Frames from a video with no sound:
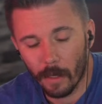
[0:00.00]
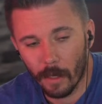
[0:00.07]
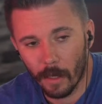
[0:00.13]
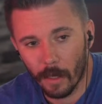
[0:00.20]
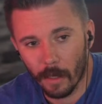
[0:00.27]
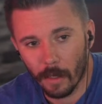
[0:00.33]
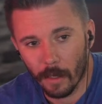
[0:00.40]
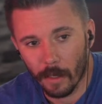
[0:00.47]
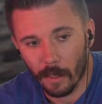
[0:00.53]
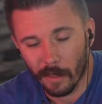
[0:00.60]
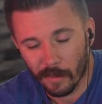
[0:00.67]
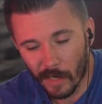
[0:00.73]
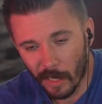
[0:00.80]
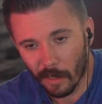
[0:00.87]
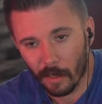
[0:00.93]

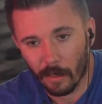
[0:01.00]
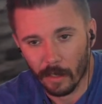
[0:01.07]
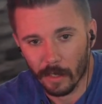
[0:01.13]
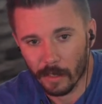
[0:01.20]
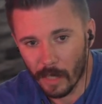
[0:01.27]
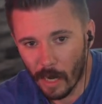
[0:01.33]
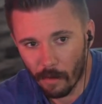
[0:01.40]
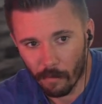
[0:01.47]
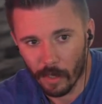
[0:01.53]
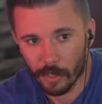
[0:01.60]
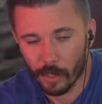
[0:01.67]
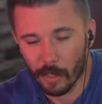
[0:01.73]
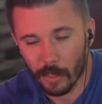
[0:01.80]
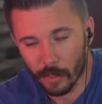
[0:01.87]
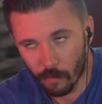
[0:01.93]
and technically it's not
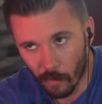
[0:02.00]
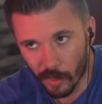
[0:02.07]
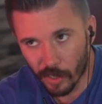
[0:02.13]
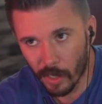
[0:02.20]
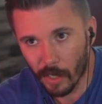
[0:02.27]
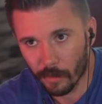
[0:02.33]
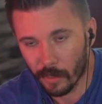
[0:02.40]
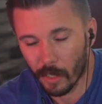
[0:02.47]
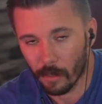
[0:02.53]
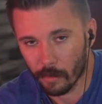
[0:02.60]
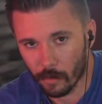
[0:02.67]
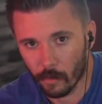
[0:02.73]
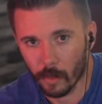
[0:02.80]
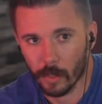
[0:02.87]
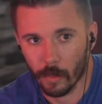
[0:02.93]
Russia. It is Russian-held
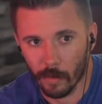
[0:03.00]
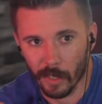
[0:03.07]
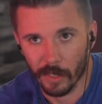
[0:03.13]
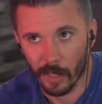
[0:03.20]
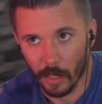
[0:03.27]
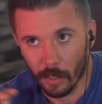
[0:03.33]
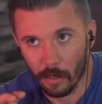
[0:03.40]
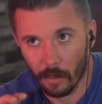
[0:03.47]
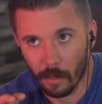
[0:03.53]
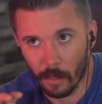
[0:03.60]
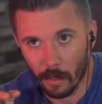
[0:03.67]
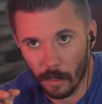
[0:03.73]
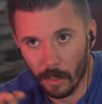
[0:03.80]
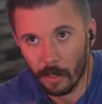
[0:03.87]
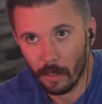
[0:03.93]
territory. So when I say
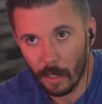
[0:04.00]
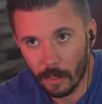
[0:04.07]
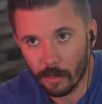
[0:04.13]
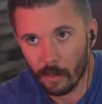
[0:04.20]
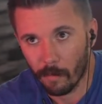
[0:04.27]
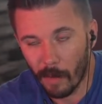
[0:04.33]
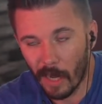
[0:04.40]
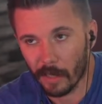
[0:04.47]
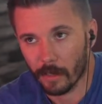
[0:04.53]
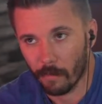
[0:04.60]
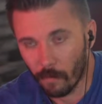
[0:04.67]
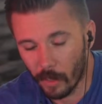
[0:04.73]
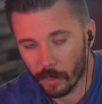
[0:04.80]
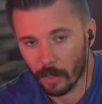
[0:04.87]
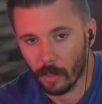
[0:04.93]
into the pockets
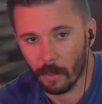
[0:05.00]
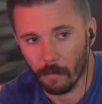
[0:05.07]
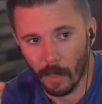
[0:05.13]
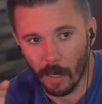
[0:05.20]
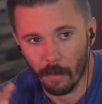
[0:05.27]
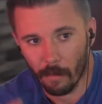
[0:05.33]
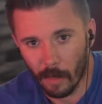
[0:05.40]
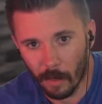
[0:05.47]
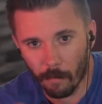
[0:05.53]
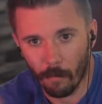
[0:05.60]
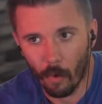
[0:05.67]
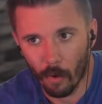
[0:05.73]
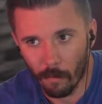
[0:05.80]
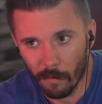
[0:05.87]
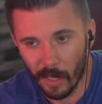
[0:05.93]
of Russia, I
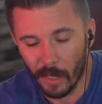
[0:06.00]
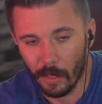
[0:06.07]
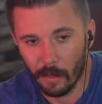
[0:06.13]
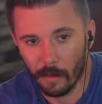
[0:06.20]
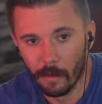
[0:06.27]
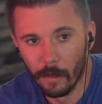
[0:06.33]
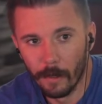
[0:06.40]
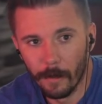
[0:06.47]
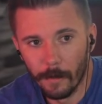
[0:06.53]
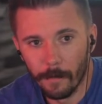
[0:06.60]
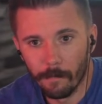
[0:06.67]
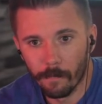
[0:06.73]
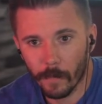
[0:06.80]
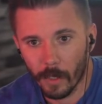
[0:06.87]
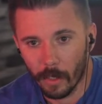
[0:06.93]
more mean,
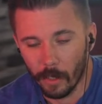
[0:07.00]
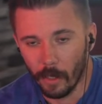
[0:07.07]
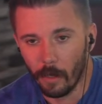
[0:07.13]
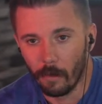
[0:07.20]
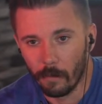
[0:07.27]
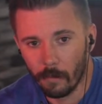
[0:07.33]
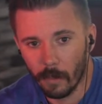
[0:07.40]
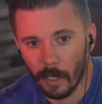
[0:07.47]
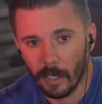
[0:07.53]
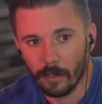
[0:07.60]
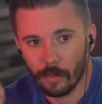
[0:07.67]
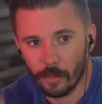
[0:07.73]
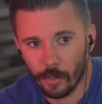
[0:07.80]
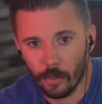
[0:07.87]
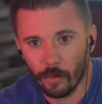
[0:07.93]

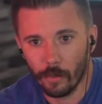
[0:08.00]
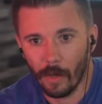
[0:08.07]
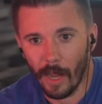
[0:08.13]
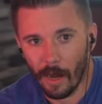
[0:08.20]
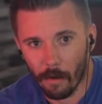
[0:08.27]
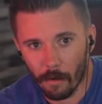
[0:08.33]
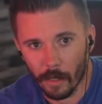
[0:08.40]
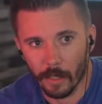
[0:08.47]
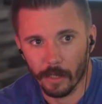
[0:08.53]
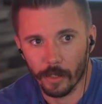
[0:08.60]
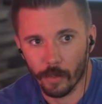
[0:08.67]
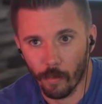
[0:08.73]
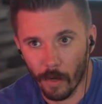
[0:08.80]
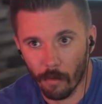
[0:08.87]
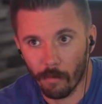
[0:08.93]
into
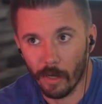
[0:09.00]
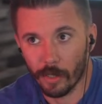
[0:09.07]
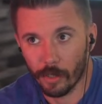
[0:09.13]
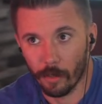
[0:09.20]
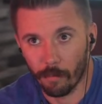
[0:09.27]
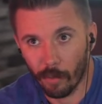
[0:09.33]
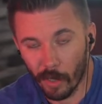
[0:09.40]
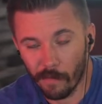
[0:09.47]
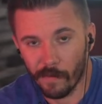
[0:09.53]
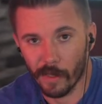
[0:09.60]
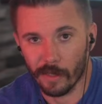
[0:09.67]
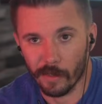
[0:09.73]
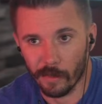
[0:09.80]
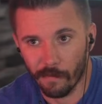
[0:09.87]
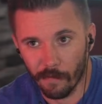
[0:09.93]
areas where Russia
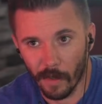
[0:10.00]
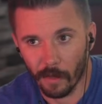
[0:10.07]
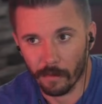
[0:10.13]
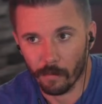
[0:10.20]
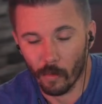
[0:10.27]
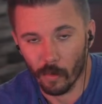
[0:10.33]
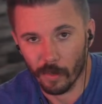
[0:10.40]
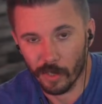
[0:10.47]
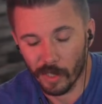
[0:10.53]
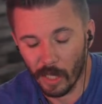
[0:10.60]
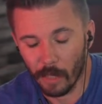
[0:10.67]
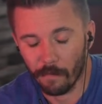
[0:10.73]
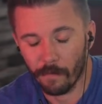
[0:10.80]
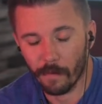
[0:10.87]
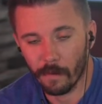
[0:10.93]
previously felt more
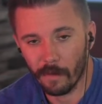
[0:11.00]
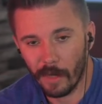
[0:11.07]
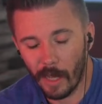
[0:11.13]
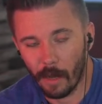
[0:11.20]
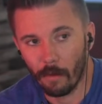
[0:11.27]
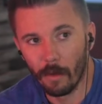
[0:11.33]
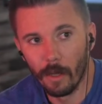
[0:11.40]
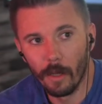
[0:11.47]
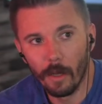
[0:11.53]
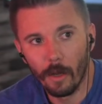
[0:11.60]
safe. Now,